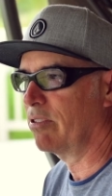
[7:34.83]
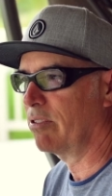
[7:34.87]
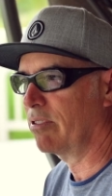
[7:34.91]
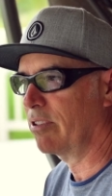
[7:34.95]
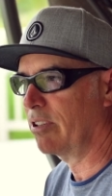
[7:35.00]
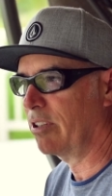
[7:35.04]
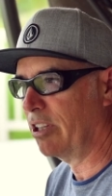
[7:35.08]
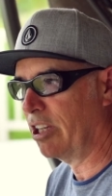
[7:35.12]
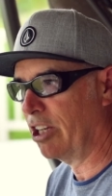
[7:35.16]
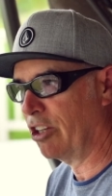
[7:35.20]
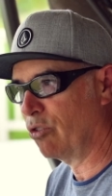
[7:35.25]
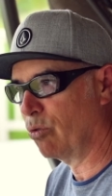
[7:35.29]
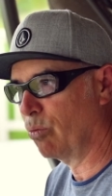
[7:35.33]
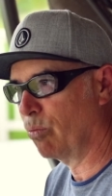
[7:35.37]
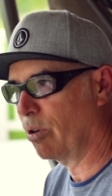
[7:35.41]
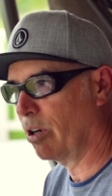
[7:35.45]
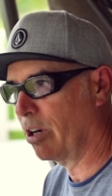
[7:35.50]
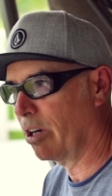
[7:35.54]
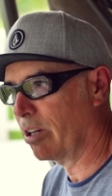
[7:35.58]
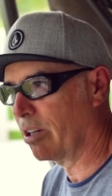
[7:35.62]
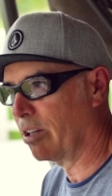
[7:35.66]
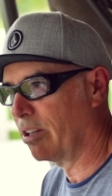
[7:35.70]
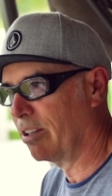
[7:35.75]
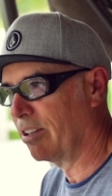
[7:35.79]
Get to
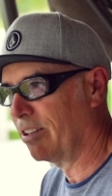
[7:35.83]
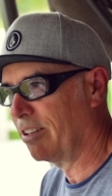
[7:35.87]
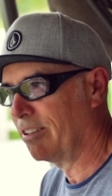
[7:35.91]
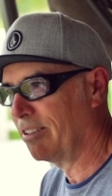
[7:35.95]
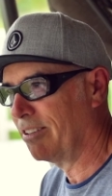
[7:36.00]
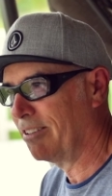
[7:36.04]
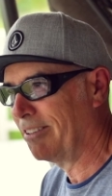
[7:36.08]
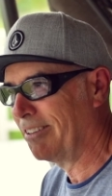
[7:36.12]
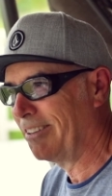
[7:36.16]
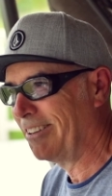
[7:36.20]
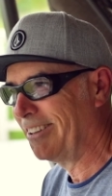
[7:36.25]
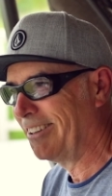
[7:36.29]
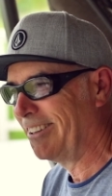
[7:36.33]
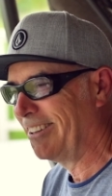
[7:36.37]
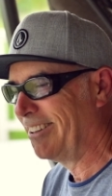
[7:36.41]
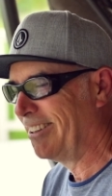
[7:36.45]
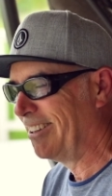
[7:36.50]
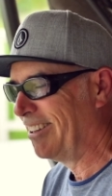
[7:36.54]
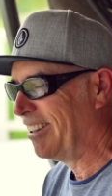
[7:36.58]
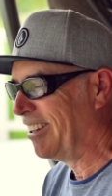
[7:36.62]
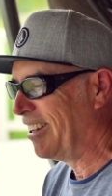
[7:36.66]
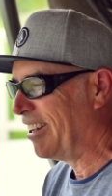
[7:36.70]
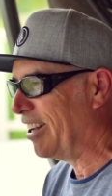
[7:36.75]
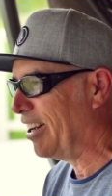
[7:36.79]
work.
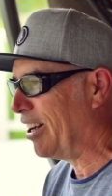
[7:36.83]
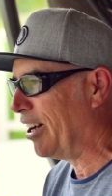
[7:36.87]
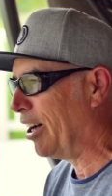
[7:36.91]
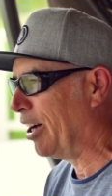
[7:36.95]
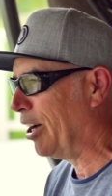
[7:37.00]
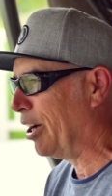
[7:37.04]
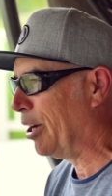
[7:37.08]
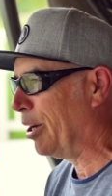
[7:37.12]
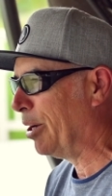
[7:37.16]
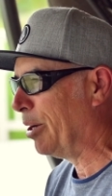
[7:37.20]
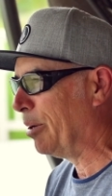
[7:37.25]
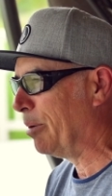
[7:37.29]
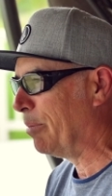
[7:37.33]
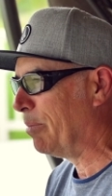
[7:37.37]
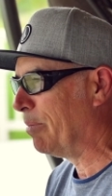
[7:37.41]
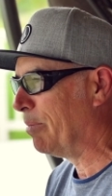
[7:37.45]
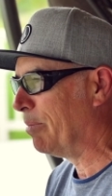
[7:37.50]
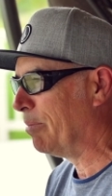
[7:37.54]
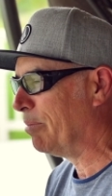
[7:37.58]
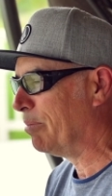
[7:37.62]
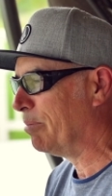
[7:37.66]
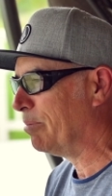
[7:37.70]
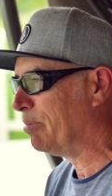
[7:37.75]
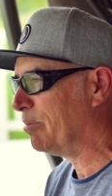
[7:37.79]
Um,
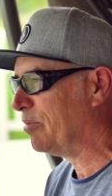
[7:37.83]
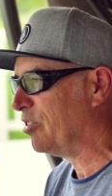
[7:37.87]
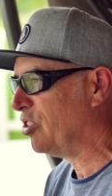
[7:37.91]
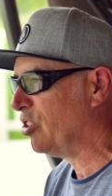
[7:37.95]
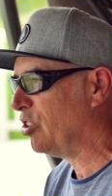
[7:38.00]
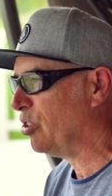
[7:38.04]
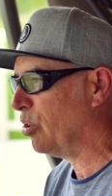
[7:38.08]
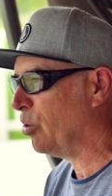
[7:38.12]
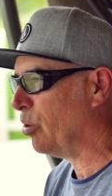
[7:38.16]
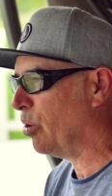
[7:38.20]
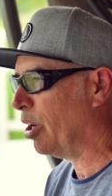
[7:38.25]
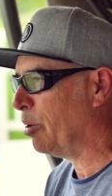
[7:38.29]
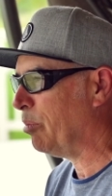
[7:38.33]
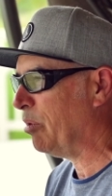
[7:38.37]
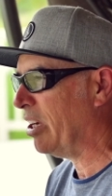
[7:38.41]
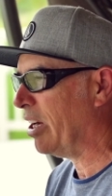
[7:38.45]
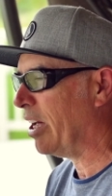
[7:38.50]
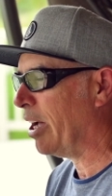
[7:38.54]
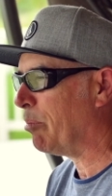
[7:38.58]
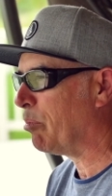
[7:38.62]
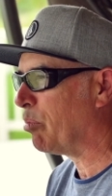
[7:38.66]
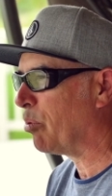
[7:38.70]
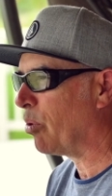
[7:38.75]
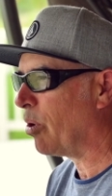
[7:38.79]
so, I mean,
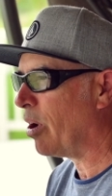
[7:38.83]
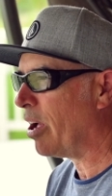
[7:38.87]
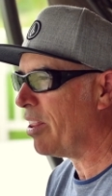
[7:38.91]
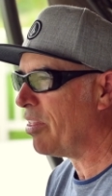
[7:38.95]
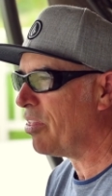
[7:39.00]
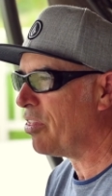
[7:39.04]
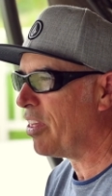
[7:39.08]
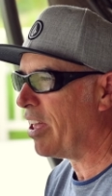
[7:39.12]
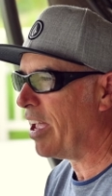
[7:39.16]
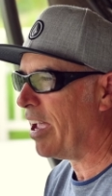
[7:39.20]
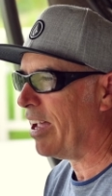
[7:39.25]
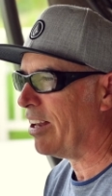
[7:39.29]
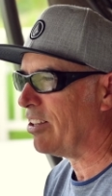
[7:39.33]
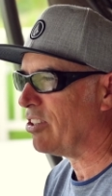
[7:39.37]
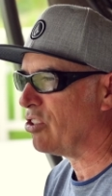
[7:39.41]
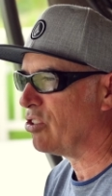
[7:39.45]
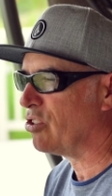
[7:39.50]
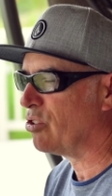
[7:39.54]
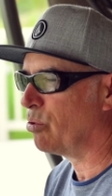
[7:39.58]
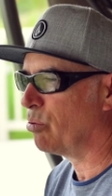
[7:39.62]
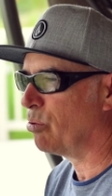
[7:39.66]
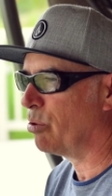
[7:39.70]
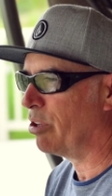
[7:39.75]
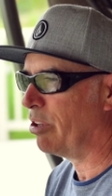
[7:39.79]
I brought that
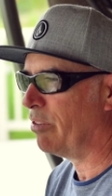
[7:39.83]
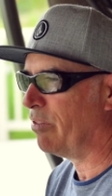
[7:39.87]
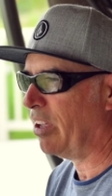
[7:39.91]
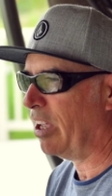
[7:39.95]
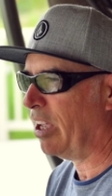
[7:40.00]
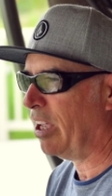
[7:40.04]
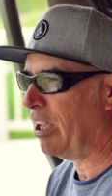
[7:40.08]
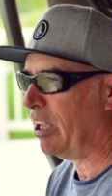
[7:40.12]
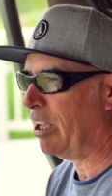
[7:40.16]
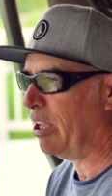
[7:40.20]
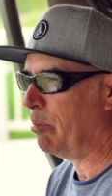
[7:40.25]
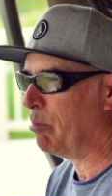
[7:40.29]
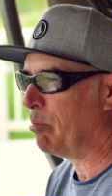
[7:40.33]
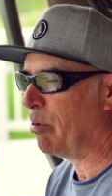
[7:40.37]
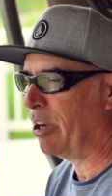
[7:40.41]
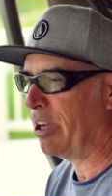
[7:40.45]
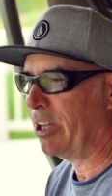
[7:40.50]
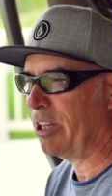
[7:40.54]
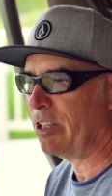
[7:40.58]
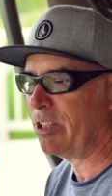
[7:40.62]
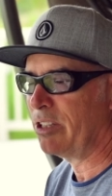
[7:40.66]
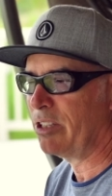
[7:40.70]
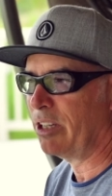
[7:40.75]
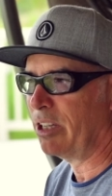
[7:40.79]
sort of a
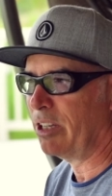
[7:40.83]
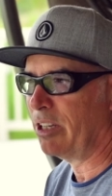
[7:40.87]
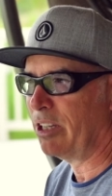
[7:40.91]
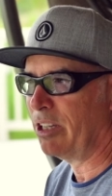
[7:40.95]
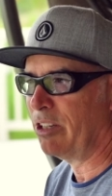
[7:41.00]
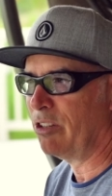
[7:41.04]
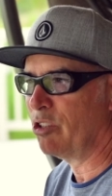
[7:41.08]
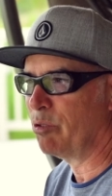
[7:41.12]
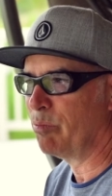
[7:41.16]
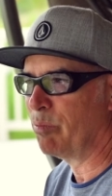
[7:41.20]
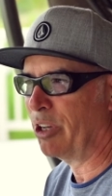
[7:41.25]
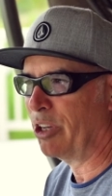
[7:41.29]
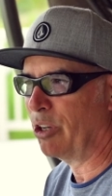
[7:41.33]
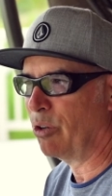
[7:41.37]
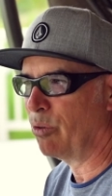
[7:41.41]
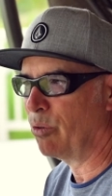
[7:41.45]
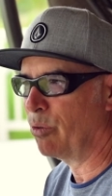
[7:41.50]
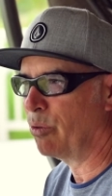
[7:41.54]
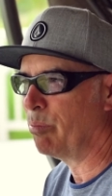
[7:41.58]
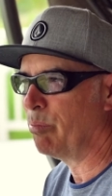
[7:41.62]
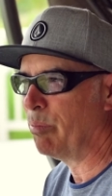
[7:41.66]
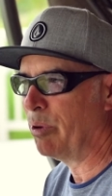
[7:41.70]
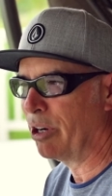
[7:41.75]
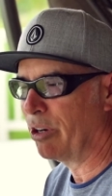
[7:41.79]
mindset into my
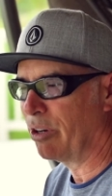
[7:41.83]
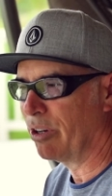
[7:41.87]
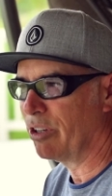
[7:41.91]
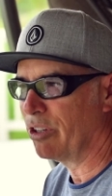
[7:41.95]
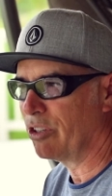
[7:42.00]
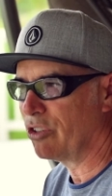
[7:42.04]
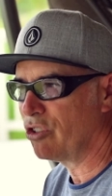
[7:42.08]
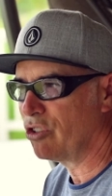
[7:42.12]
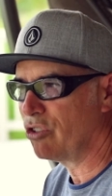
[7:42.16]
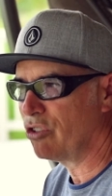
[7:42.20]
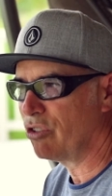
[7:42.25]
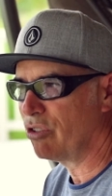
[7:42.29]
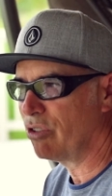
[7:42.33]
own marriage.